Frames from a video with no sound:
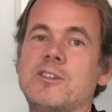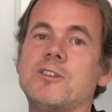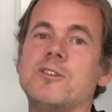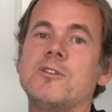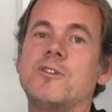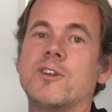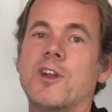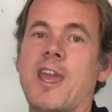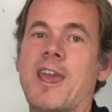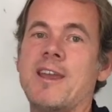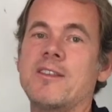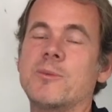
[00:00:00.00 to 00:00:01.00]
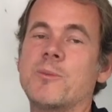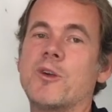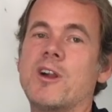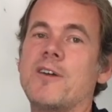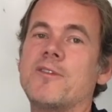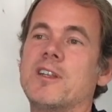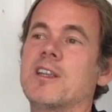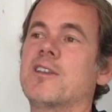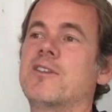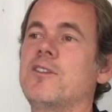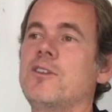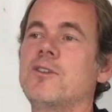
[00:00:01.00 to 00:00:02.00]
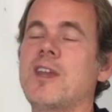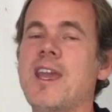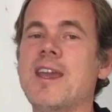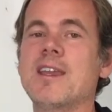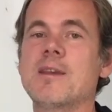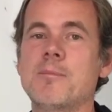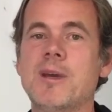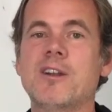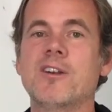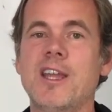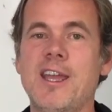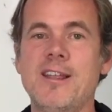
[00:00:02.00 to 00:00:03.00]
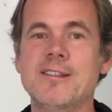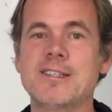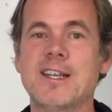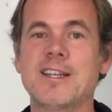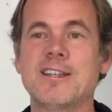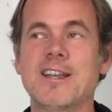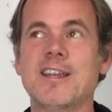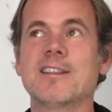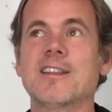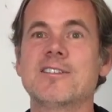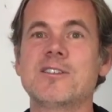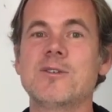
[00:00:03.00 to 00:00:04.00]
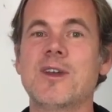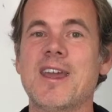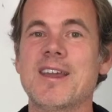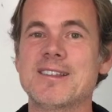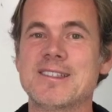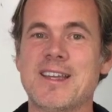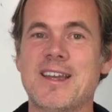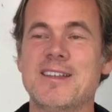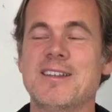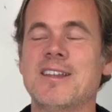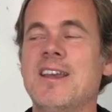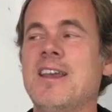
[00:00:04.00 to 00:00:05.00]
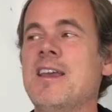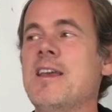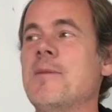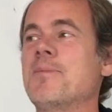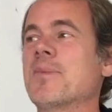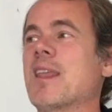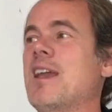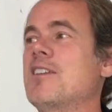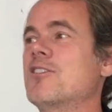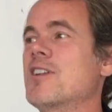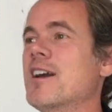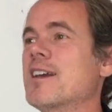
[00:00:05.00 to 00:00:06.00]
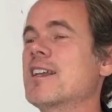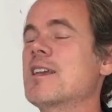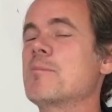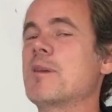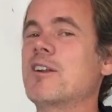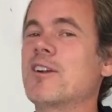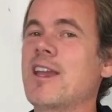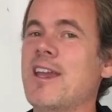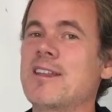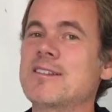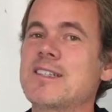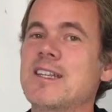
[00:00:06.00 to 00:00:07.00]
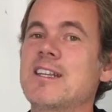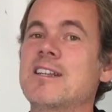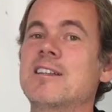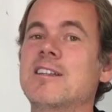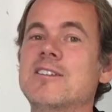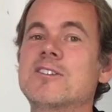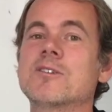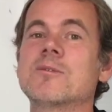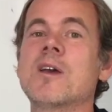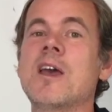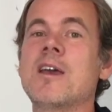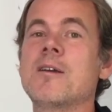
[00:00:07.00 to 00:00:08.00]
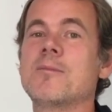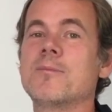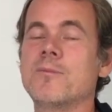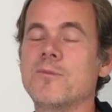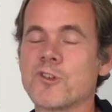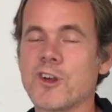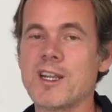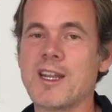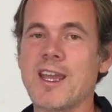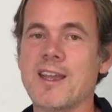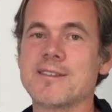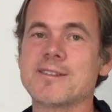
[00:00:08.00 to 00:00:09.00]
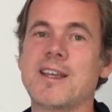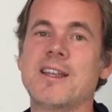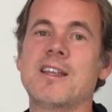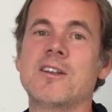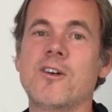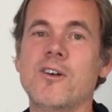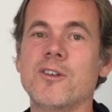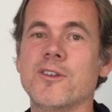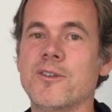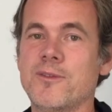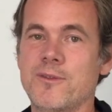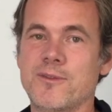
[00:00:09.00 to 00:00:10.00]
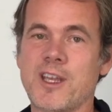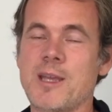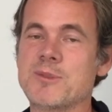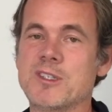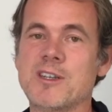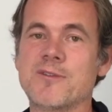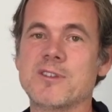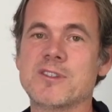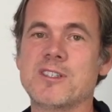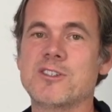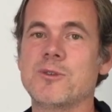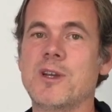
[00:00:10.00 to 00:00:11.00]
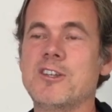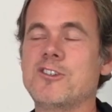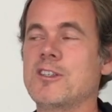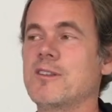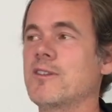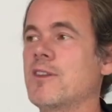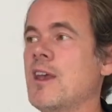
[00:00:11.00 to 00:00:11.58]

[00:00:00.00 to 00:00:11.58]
use their hands more often, because you can't get better at hand setting unless you hand set. And you're not going to get better at hand setting unless you're trying to hand set in all types of different situations.